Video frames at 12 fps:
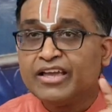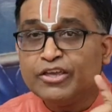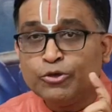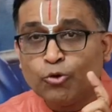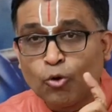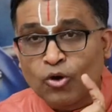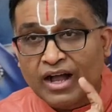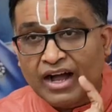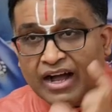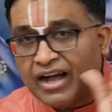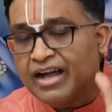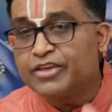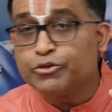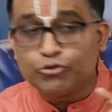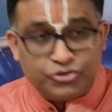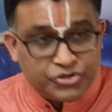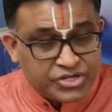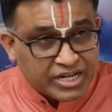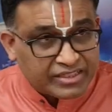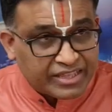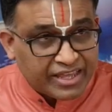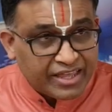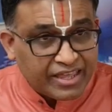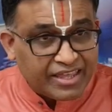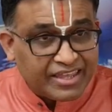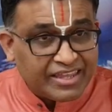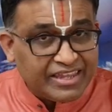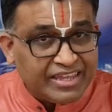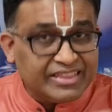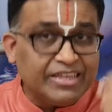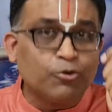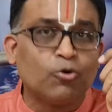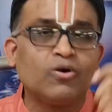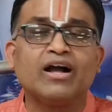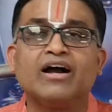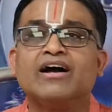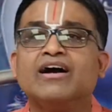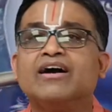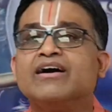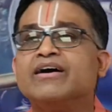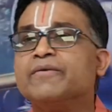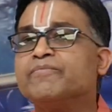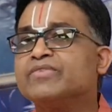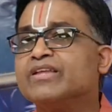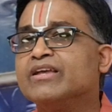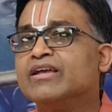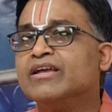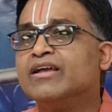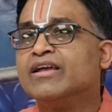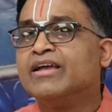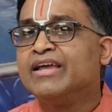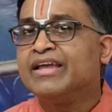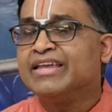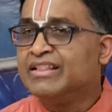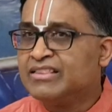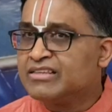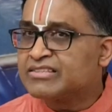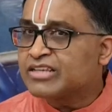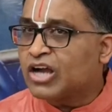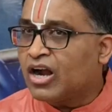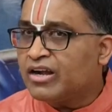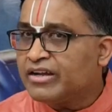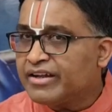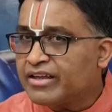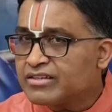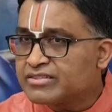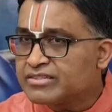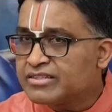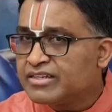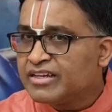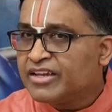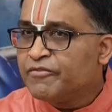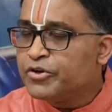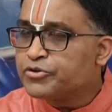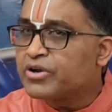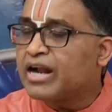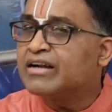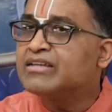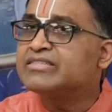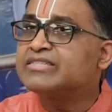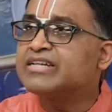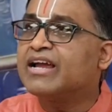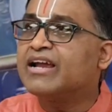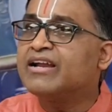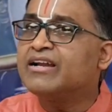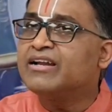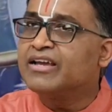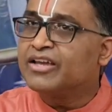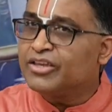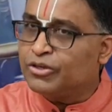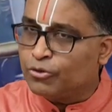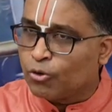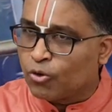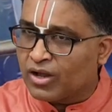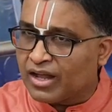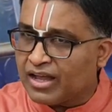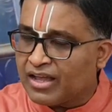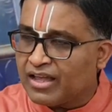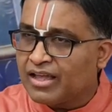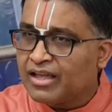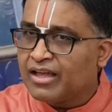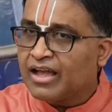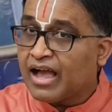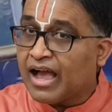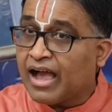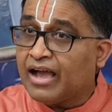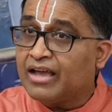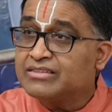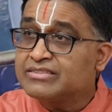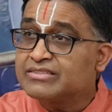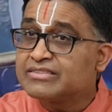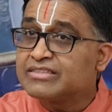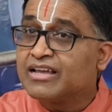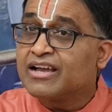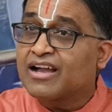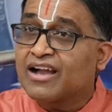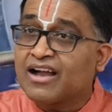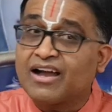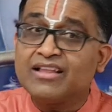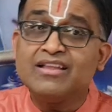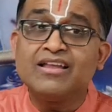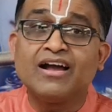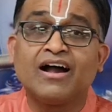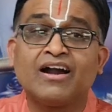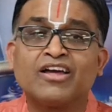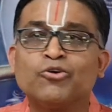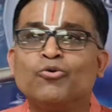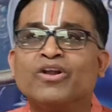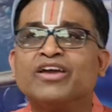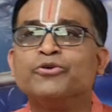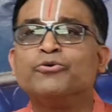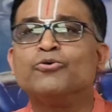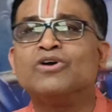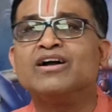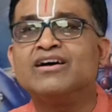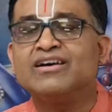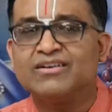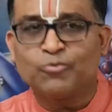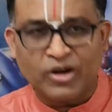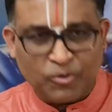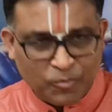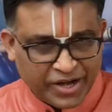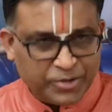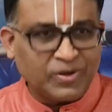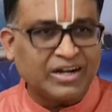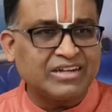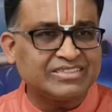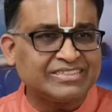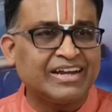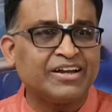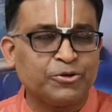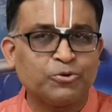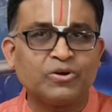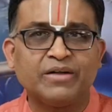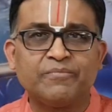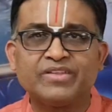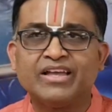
Yogaha, yujyate iti yogaha. In this context, we should understand yoga as Kalyana Guna Yoga. One way to understand yoga.